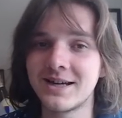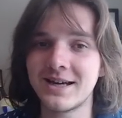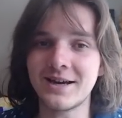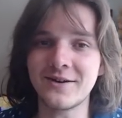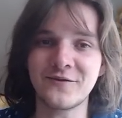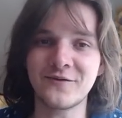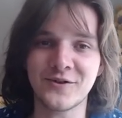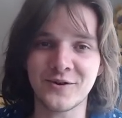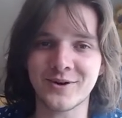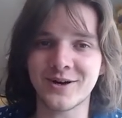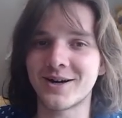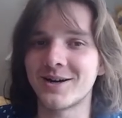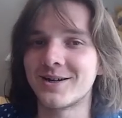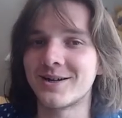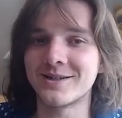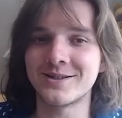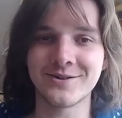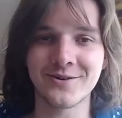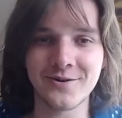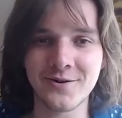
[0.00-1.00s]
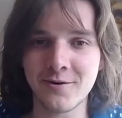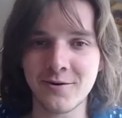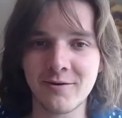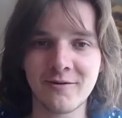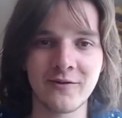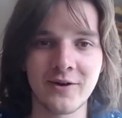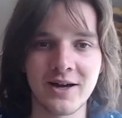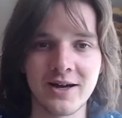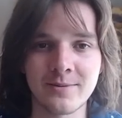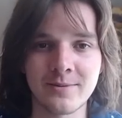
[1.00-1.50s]
If you can't, you're not a
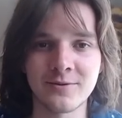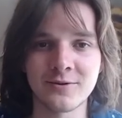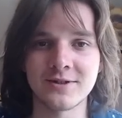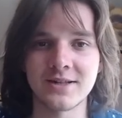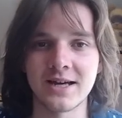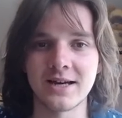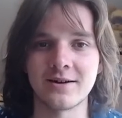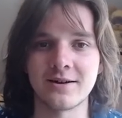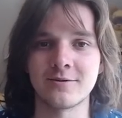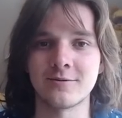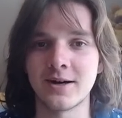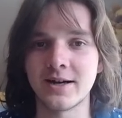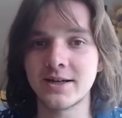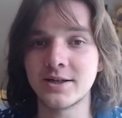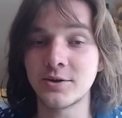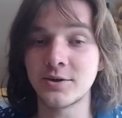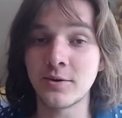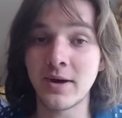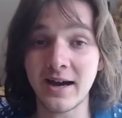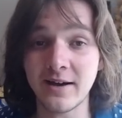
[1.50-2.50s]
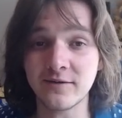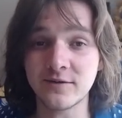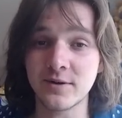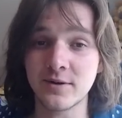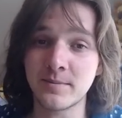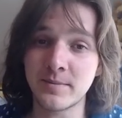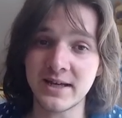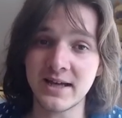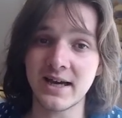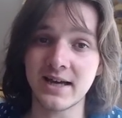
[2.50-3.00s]
viable deck, right? You have
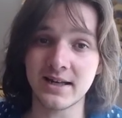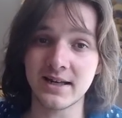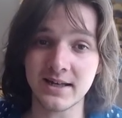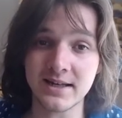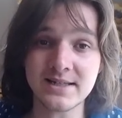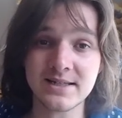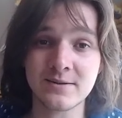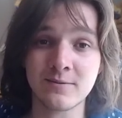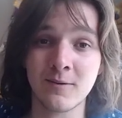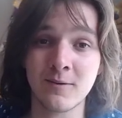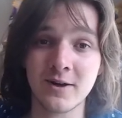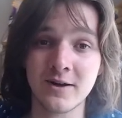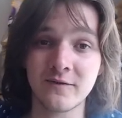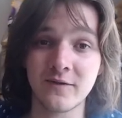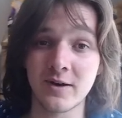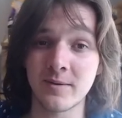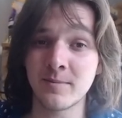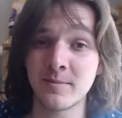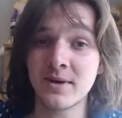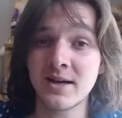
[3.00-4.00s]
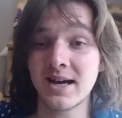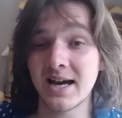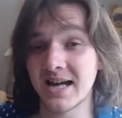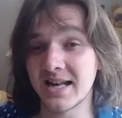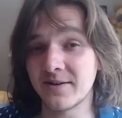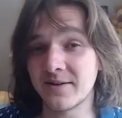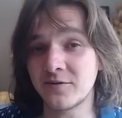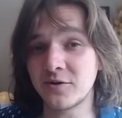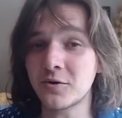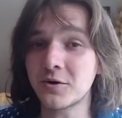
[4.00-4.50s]
to beat at least one of them,
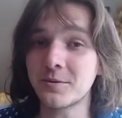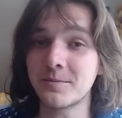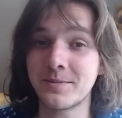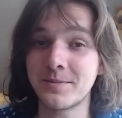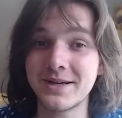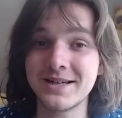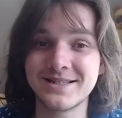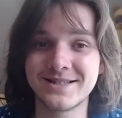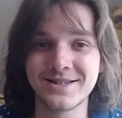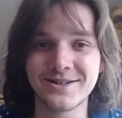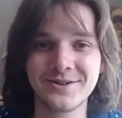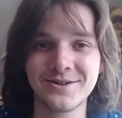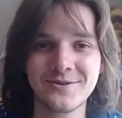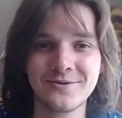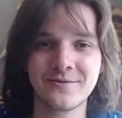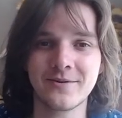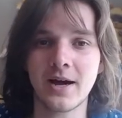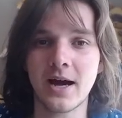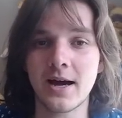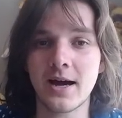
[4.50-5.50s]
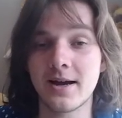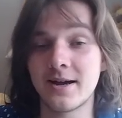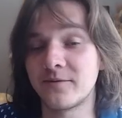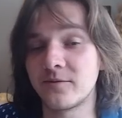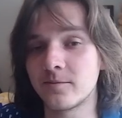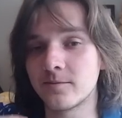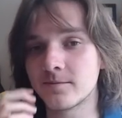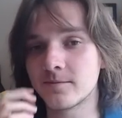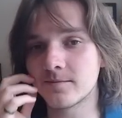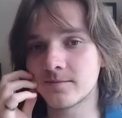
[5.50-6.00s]
and if you could beat 2,
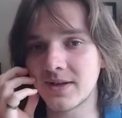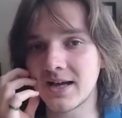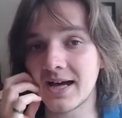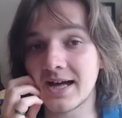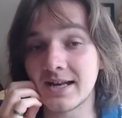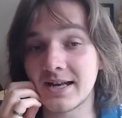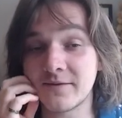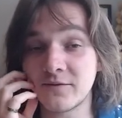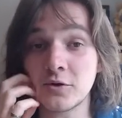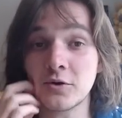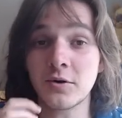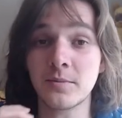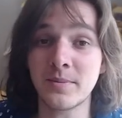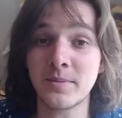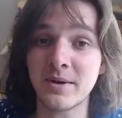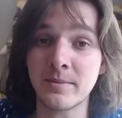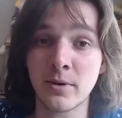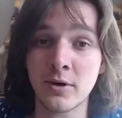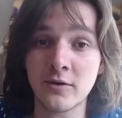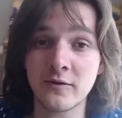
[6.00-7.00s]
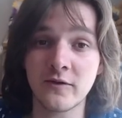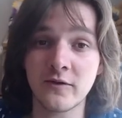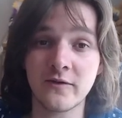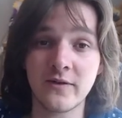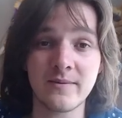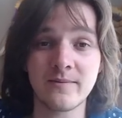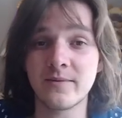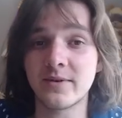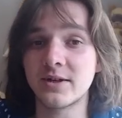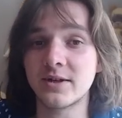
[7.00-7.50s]
if you could beat both of
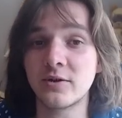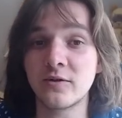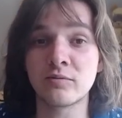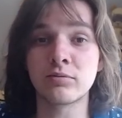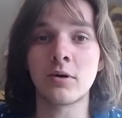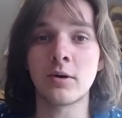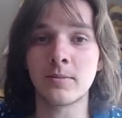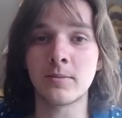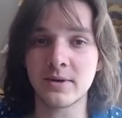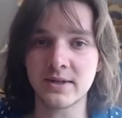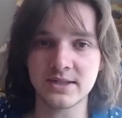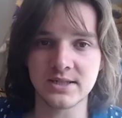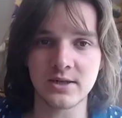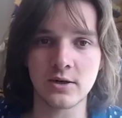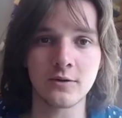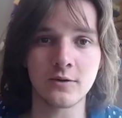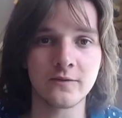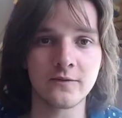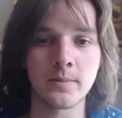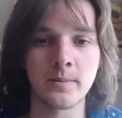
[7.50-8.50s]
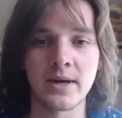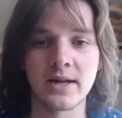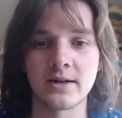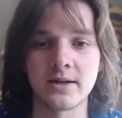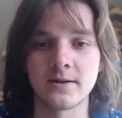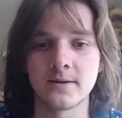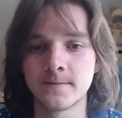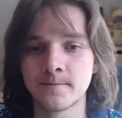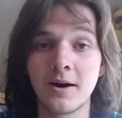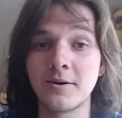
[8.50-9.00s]
them, then you've probably solved the meta.